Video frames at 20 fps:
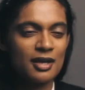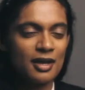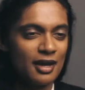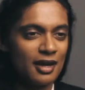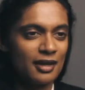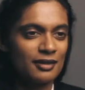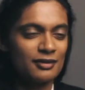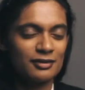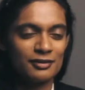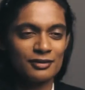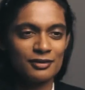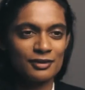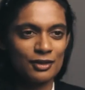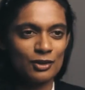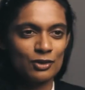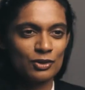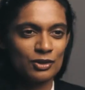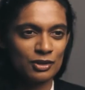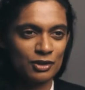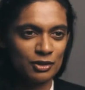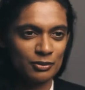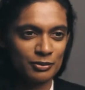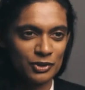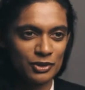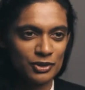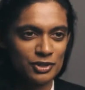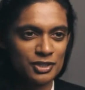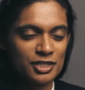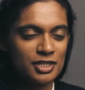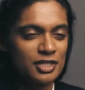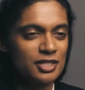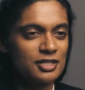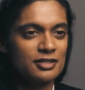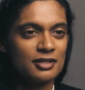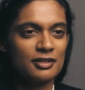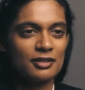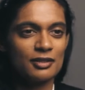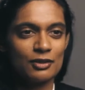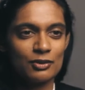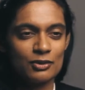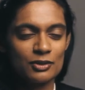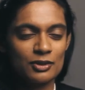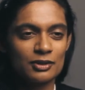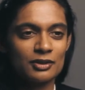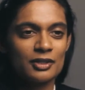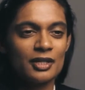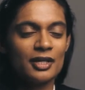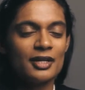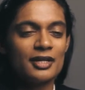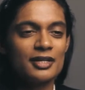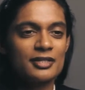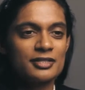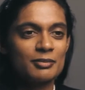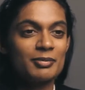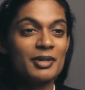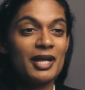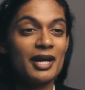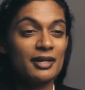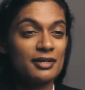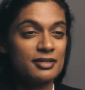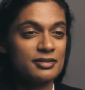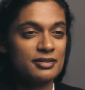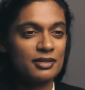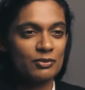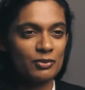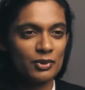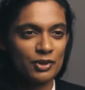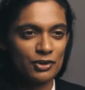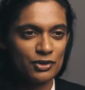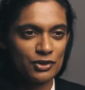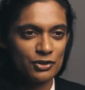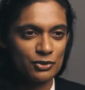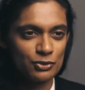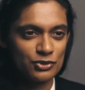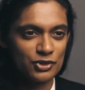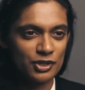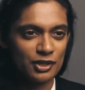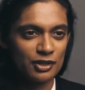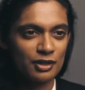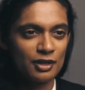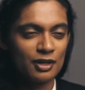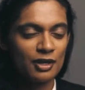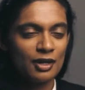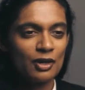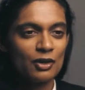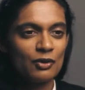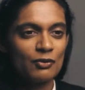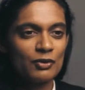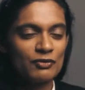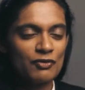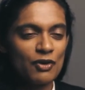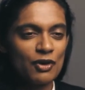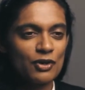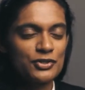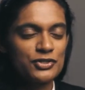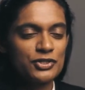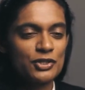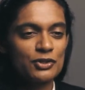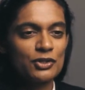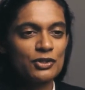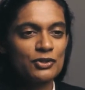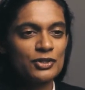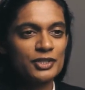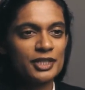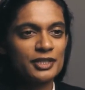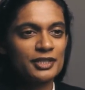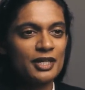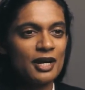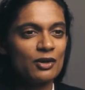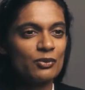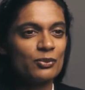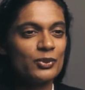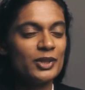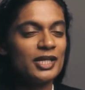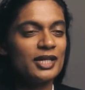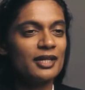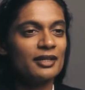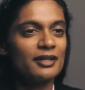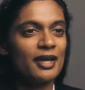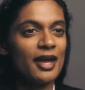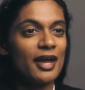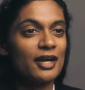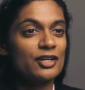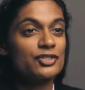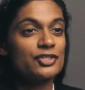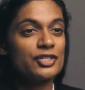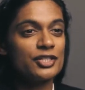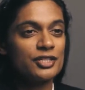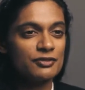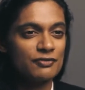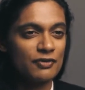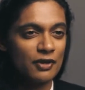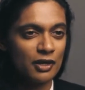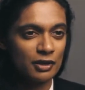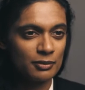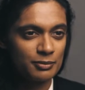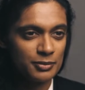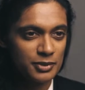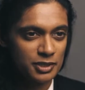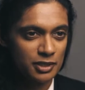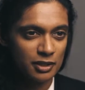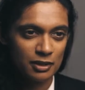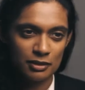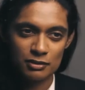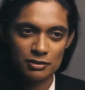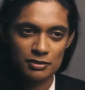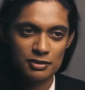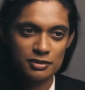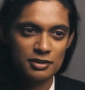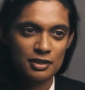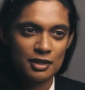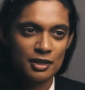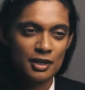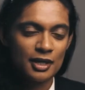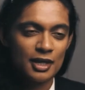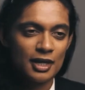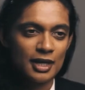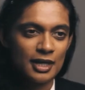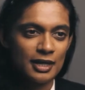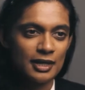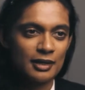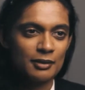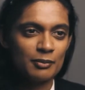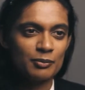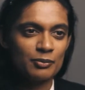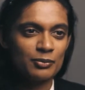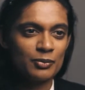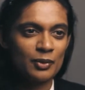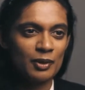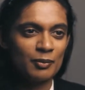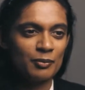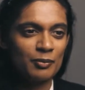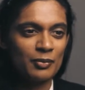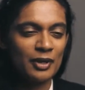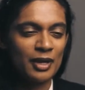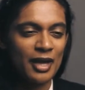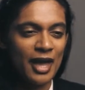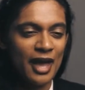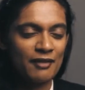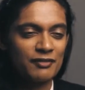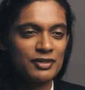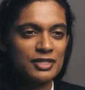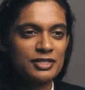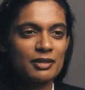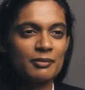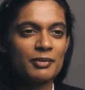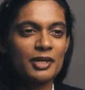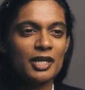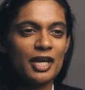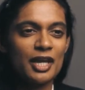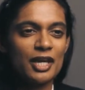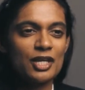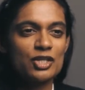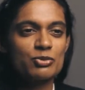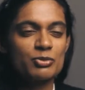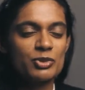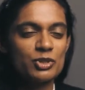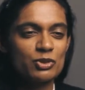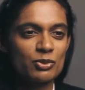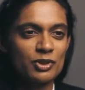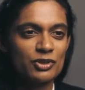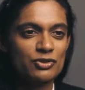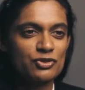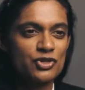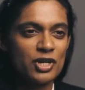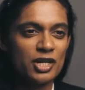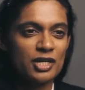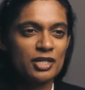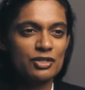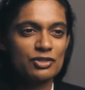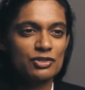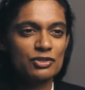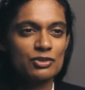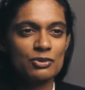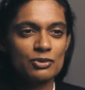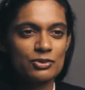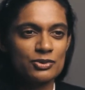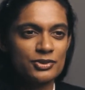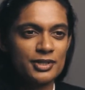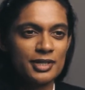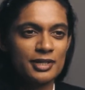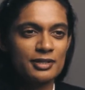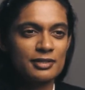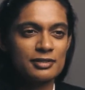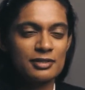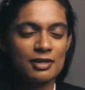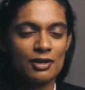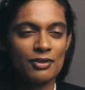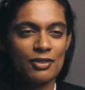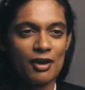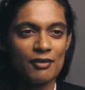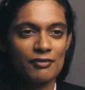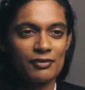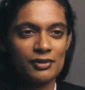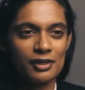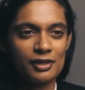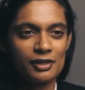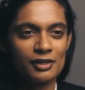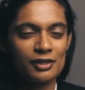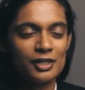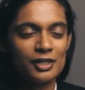and the local communities and the local suppliers that we're using. We've also looked at how we can actually develop skills, having some engagement with training schools in South Africa